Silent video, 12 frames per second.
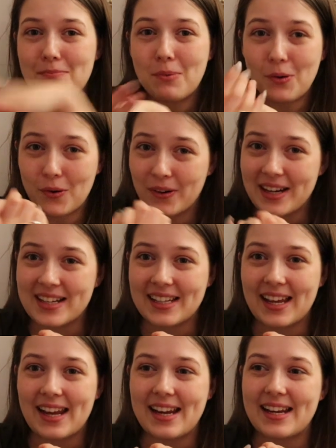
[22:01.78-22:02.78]
boring
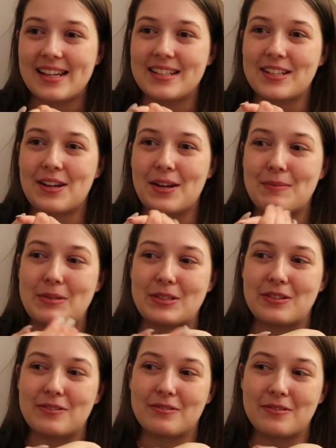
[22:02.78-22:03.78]
day in terms
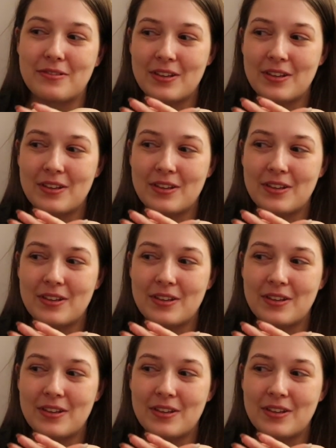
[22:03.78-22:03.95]
of